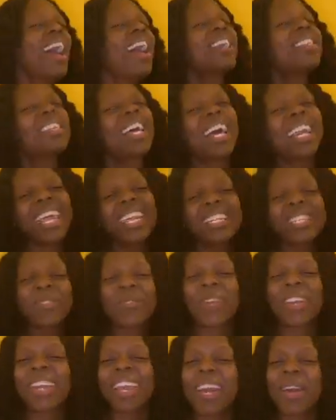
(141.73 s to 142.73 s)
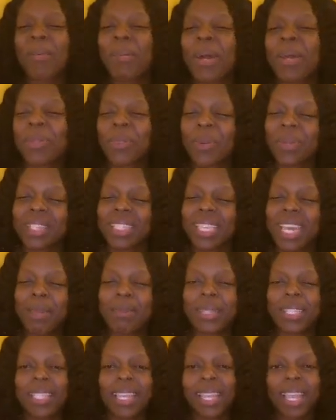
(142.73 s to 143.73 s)
So I like to work out about three
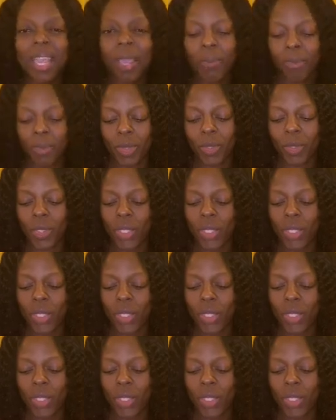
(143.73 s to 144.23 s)
times a day.